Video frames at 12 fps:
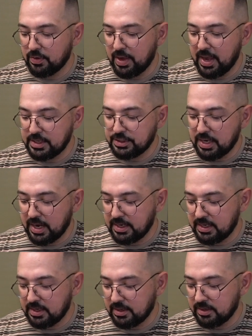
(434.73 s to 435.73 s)
edge guide
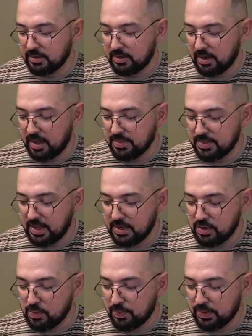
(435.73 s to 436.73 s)
here, and then
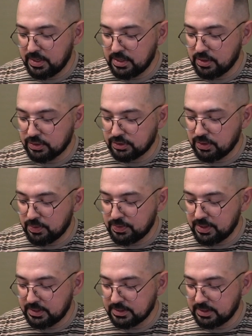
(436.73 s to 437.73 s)
you put in your stone
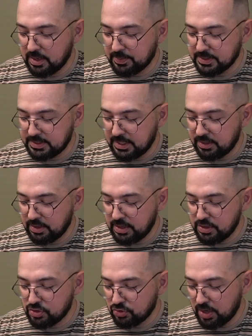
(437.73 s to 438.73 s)
thickness compensator and
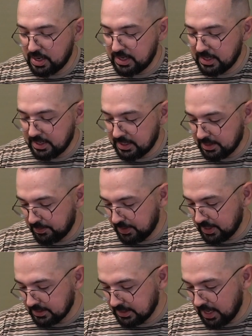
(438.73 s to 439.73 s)
you try and get it
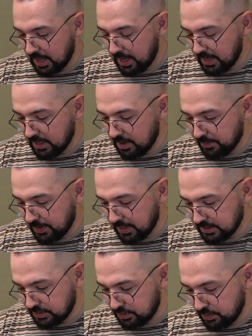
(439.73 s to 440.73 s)
as high up as
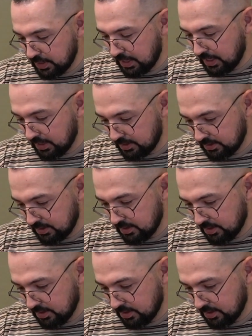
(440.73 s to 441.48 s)
you can